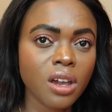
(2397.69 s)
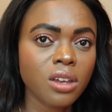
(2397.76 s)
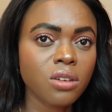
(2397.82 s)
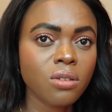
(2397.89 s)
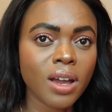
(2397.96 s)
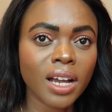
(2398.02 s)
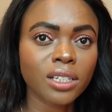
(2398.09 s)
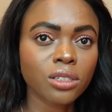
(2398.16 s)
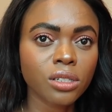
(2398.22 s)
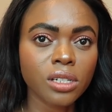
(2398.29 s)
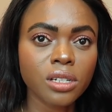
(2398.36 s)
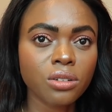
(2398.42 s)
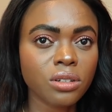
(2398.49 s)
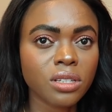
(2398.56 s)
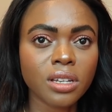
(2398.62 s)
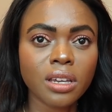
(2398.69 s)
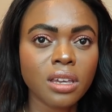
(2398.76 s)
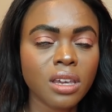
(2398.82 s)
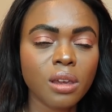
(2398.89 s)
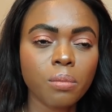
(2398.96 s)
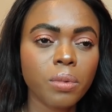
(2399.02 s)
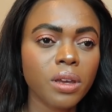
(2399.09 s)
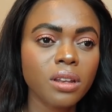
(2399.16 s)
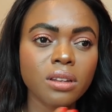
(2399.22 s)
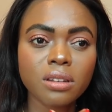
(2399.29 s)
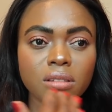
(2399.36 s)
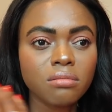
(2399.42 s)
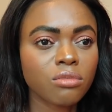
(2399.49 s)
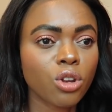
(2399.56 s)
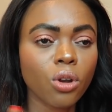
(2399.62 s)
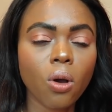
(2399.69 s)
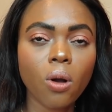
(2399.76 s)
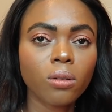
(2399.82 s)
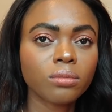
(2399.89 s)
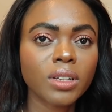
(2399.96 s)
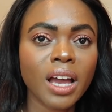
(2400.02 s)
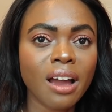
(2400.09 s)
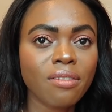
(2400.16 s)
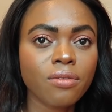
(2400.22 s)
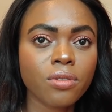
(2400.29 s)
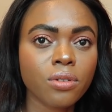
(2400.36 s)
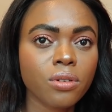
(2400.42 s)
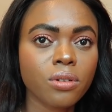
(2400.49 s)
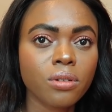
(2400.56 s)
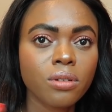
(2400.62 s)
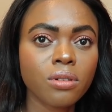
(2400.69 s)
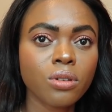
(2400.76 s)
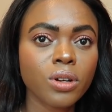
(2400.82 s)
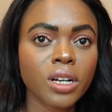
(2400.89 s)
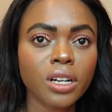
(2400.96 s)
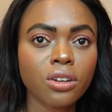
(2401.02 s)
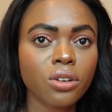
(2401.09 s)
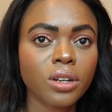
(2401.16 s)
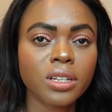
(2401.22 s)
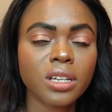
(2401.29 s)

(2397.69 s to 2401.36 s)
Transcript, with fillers: you actually just like keep it you know after you clean your